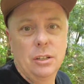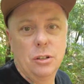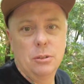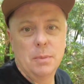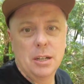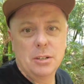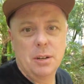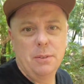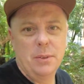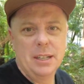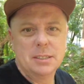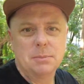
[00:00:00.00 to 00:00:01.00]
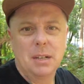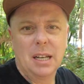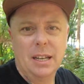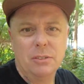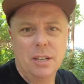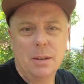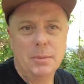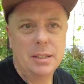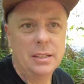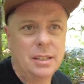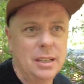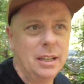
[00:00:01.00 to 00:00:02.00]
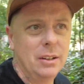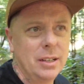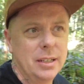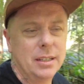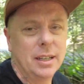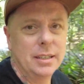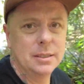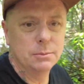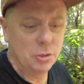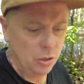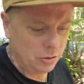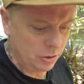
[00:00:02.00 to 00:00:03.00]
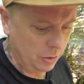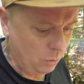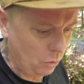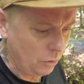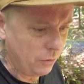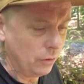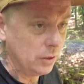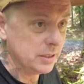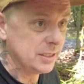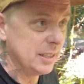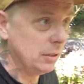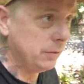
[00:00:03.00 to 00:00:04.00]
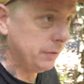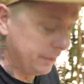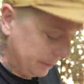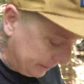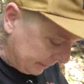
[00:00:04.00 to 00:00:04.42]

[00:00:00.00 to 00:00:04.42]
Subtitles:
too much. Hopefully we get some cloud coming and I can take some shots of the waterfall itself.